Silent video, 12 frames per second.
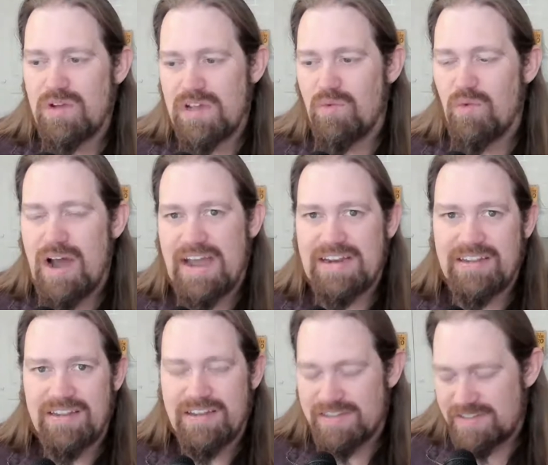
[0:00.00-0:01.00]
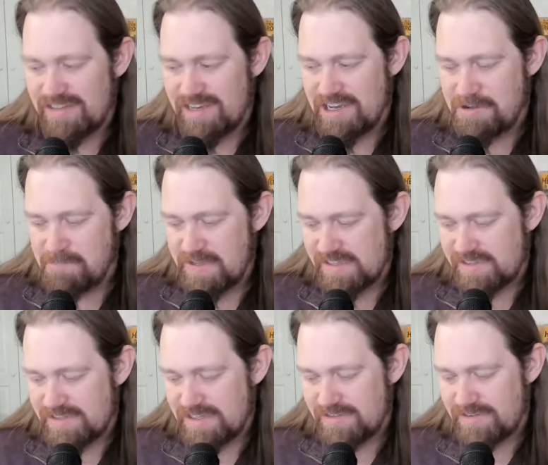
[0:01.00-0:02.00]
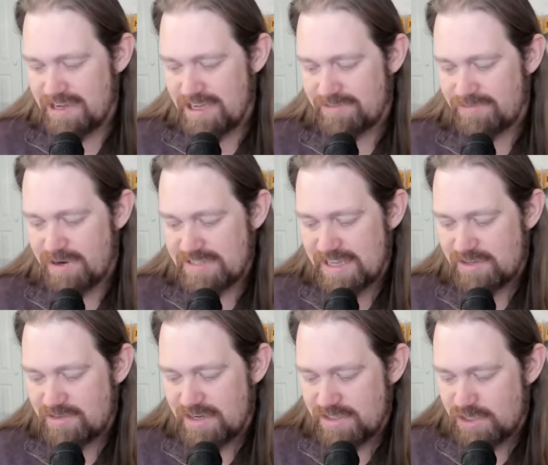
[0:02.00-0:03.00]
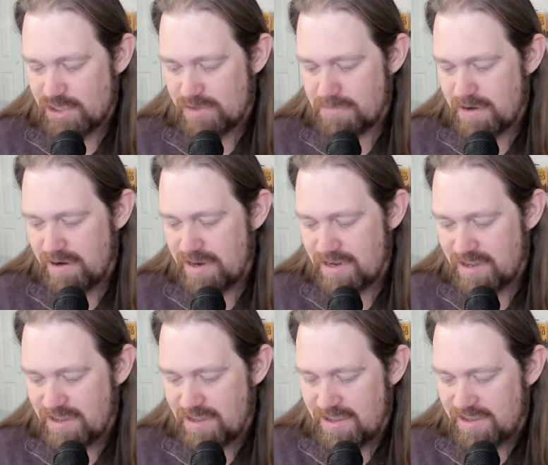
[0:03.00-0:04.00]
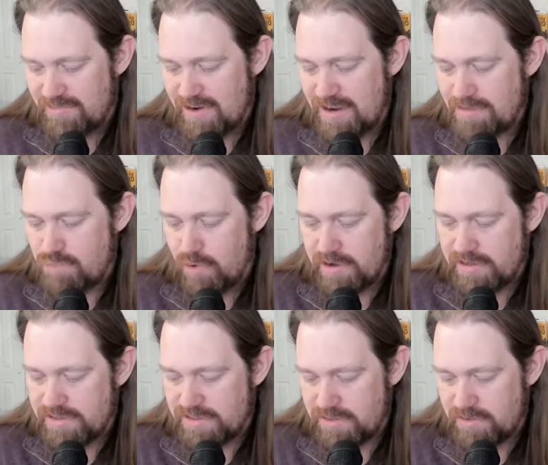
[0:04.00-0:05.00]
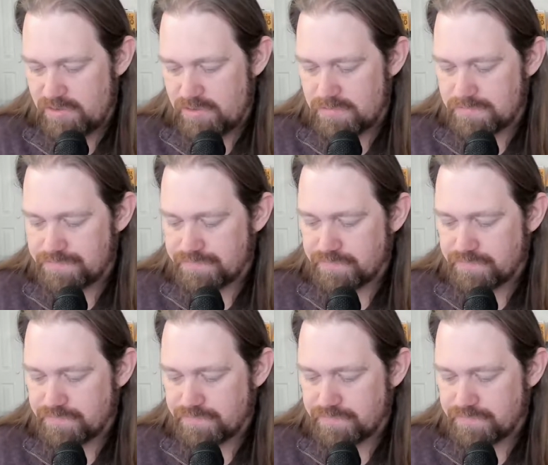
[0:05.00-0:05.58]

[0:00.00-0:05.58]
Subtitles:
why I did this. It's as far as that transition period, very important to